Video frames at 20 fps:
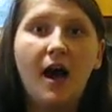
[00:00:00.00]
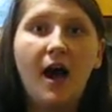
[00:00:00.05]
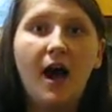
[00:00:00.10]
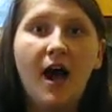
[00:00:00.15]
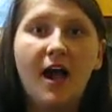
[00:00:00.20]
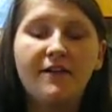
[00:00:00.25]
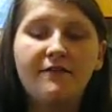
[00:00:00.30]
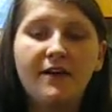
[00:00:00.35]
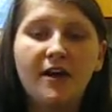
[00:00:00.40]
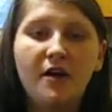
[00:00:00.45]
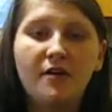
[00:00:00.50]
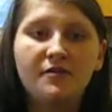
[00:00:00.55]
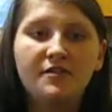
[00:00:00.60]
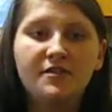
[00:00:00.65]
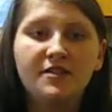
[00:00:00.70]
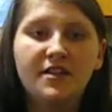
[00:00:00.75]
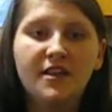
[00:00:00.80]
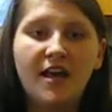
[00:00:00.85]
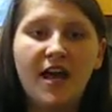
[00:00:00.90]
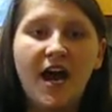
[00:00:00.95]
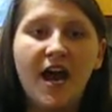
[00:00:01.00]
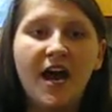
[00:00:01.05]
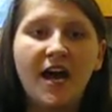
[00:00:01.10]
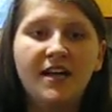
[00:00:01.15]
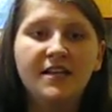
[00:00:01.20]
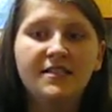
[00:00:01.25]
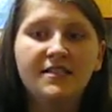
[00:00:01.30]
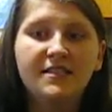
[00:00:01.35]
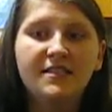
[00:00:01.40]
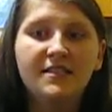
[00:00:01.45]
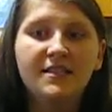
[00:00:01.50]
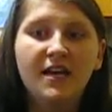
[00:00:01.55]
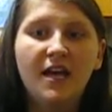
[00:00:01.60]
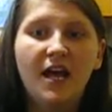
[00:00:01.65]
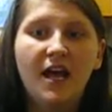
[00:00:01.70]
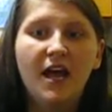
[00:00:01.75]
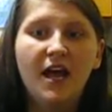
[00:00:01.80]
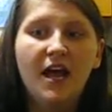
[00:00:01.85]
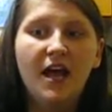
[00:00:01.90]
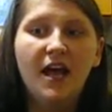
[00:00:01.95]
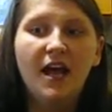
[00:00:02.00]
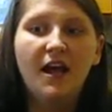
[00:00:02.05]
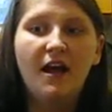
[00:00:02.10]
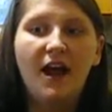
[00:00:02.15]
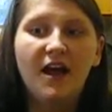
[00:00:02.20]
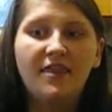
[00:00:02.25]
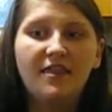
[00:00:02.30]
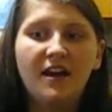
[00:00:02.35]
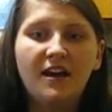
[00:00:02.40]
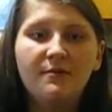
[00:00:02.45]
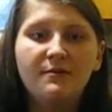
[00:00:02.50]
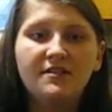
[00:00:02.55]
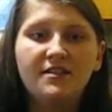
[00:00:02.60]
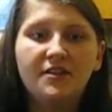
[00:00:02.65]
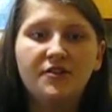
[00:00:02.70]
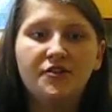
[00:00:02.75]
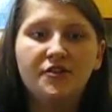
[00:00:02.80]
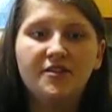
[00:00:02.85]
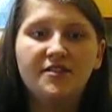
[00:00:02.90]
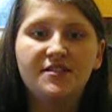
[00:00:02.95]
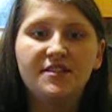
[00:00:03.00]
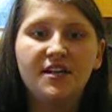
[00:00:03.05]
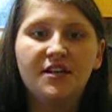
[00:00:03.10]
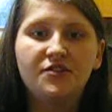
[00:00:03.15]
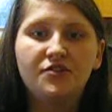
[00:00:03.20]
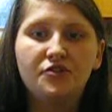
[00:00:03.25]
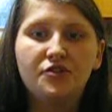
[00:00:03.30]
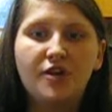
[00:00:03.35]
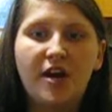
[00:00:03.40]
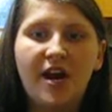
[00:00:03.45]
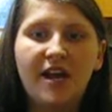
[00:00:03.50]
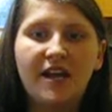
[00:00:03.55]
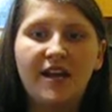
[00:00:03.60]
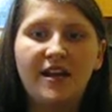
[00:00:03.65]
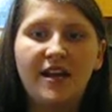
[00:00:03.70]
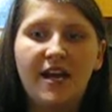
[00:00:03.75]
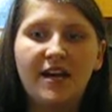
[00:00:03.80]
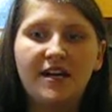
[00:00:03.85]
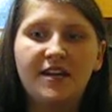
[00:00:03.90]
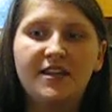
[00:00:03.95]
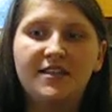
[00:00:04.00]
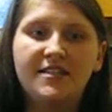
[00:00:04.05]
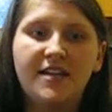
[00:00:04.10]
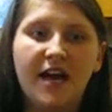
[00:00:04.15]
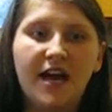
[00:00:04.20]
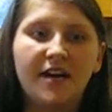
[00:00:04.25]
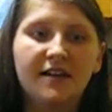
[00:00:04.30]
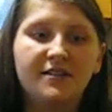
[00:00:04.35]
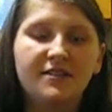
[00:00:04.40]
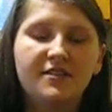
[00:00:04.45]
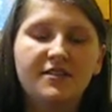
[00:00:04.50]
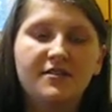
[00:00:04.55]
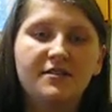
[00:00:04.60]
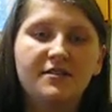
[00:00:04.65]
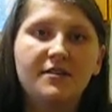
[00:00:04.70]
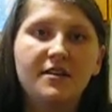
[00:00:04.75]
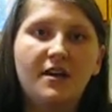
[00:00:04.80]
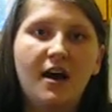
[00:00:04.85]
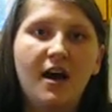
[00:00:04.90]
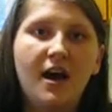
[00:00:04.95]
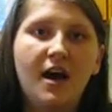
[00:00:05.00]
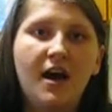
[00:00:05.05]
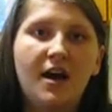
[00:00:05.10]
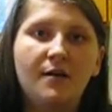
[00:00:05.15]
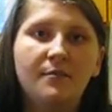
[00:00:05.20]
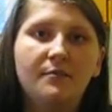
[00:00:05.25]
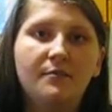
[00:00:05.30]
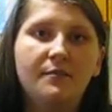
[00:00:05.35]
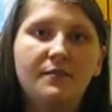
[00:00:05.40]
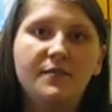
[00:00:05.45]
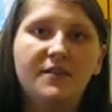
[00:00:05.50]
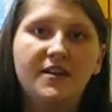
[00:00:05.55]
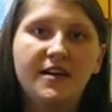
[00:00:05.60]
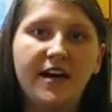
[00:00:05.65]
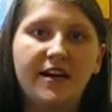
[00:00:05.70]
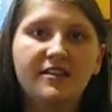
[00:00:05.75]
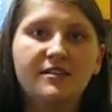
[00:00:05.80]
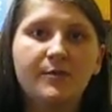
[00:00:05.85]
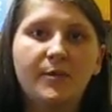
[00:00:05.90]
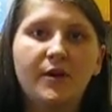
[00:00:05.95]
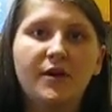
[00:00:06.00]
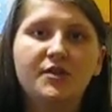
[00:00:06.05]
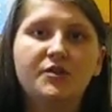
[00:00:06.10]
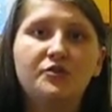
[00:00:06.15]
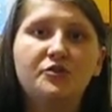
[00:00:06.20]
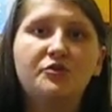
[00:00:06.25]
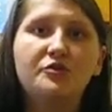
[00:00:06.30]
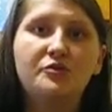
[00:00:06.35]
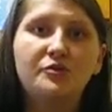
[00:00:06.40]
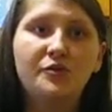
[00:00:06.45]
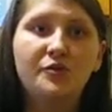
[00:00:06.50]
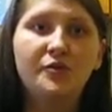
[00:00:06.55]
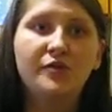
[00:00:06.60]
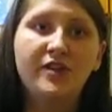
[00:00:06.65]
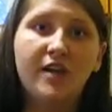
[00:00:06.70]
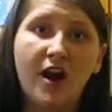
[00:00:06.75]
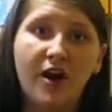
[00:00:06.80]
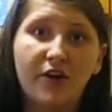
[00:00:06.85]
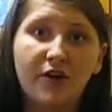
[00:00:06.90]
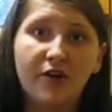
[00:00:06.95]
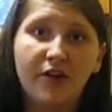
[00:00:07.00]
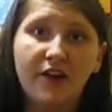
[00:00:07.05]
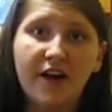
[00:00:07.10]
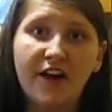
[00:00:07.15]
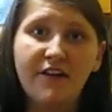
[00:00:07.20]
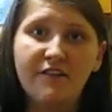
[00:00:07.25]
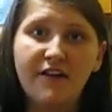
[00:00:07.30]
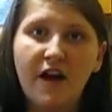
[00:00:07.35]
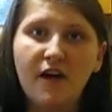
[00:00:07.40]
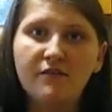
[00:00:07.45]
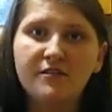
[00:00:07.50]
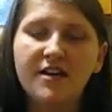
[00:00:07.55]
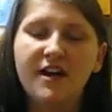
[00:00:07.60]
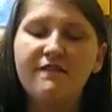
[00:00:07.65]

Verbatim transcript: I found that I thought it was interesting to try to connect the text um, textbook to the article that I found.